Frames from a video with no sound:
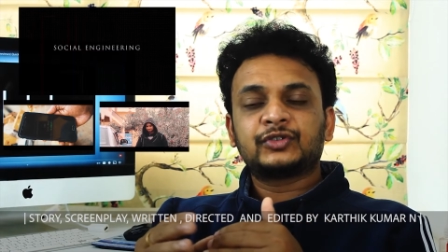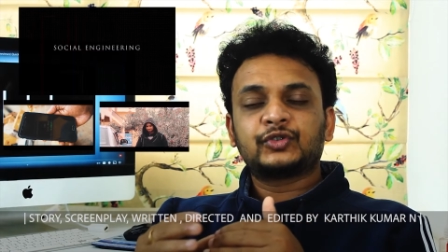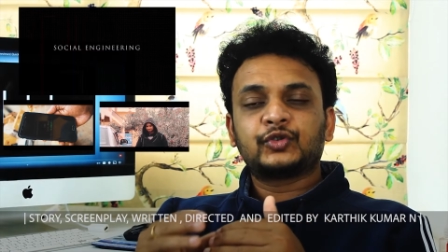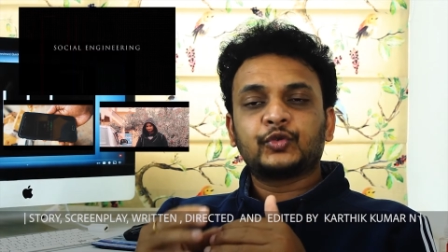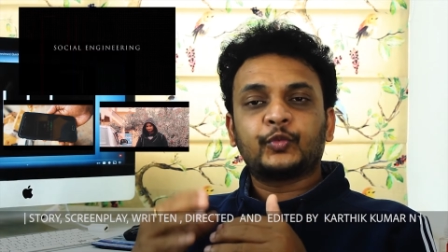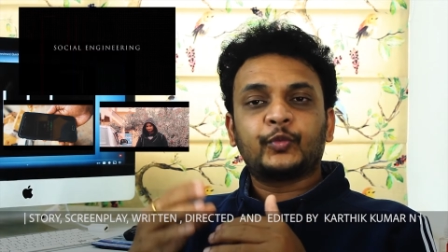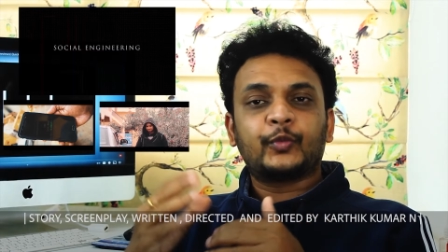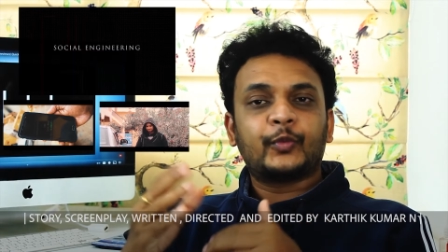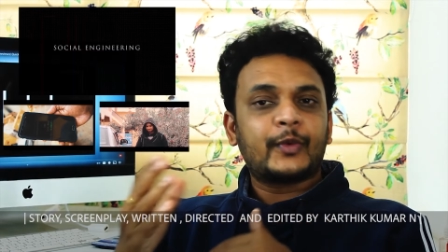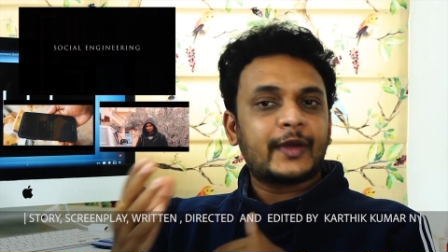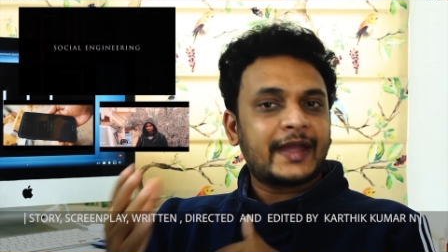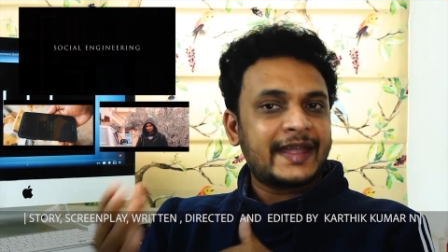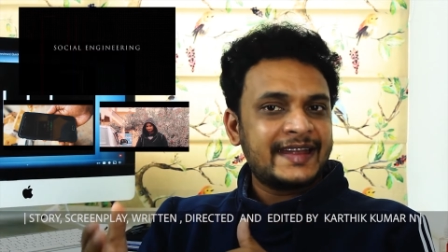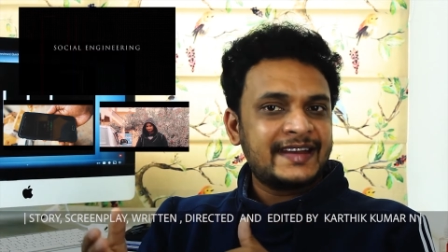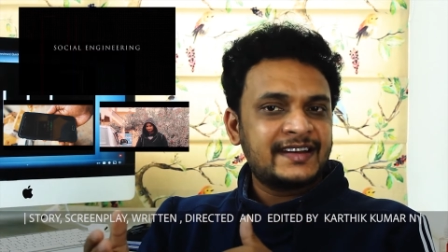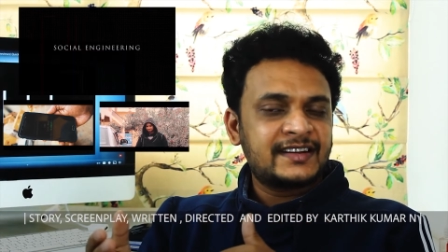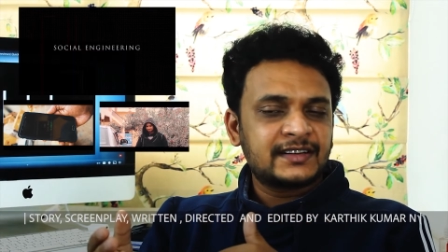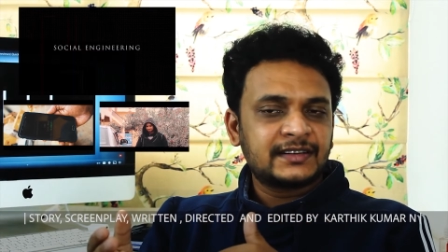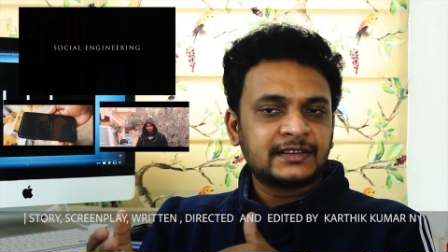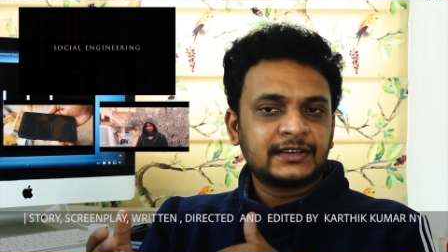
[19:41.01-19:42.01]
to
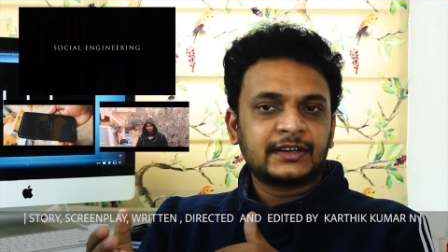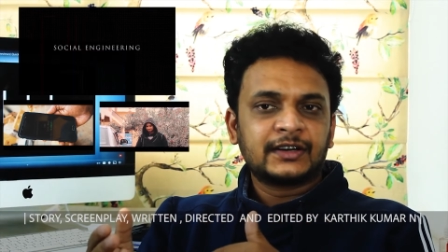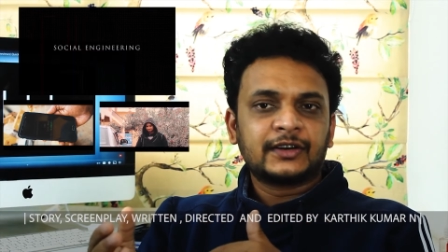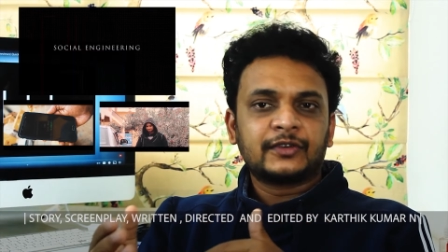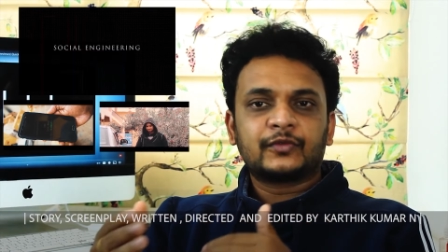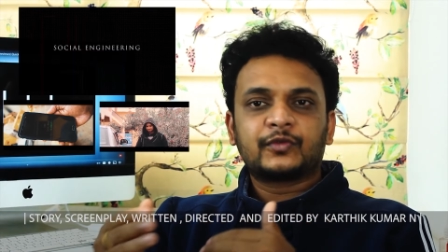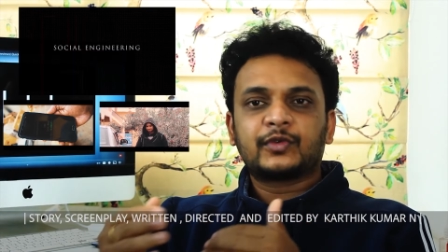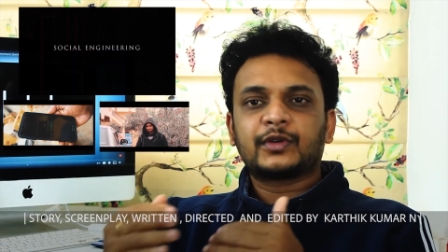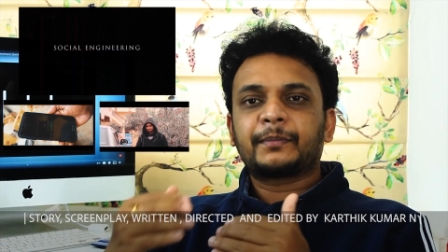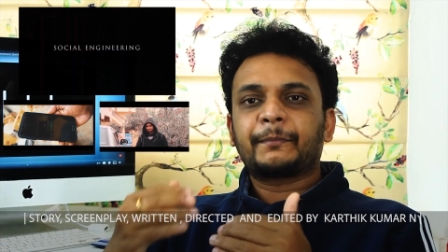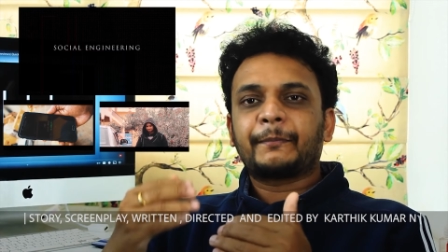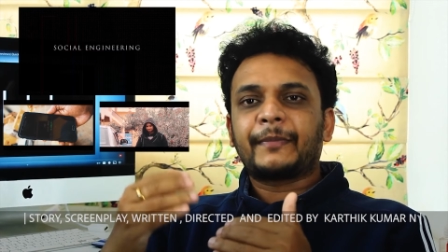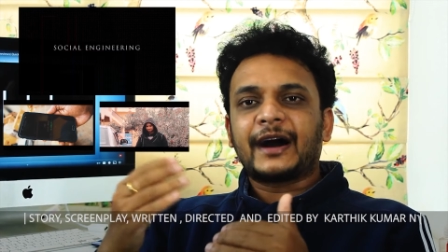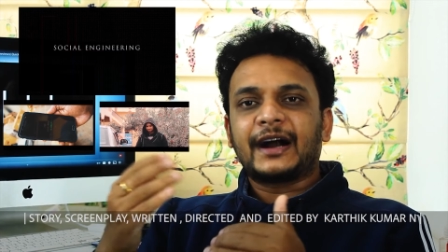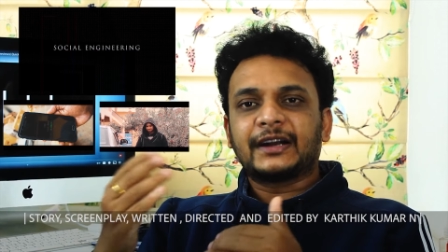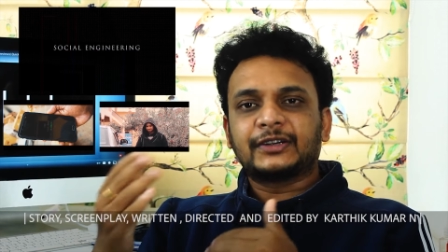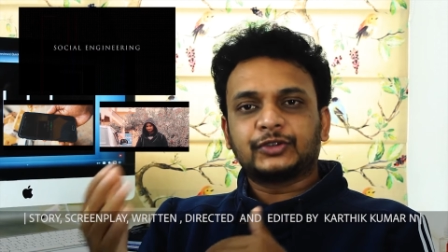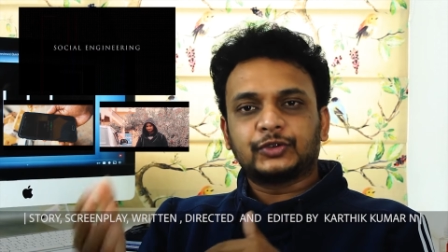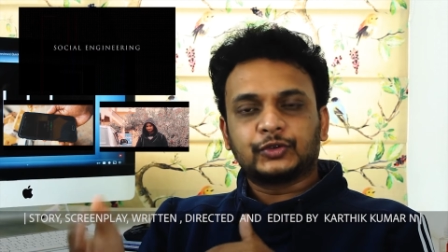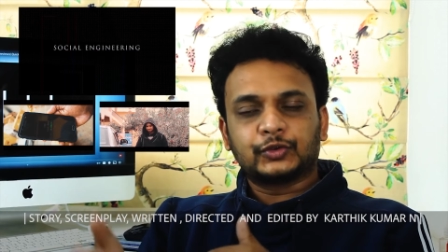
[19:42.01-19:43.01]
wait for
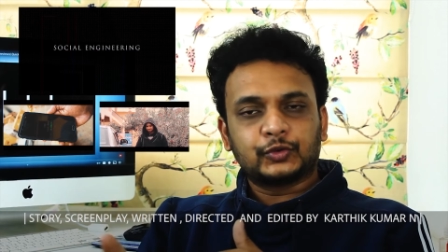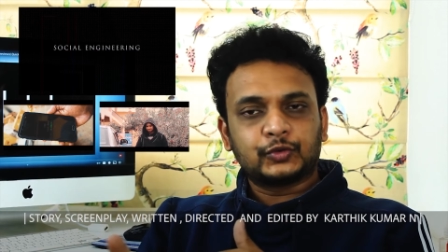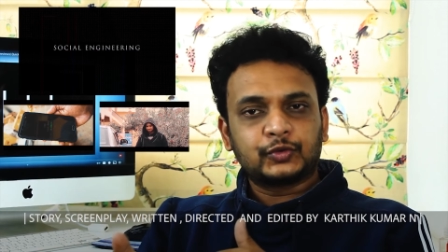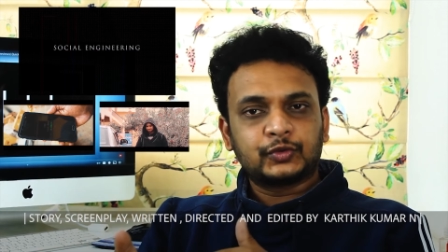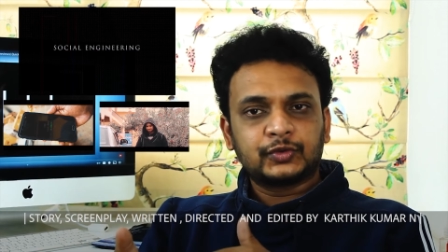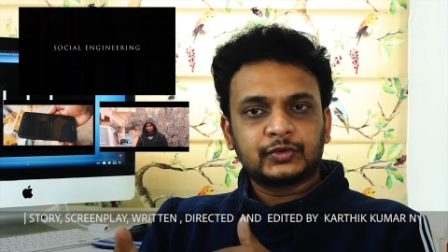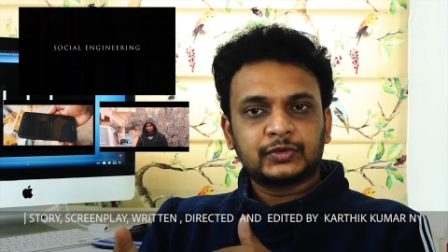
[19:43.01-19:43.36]
part 2,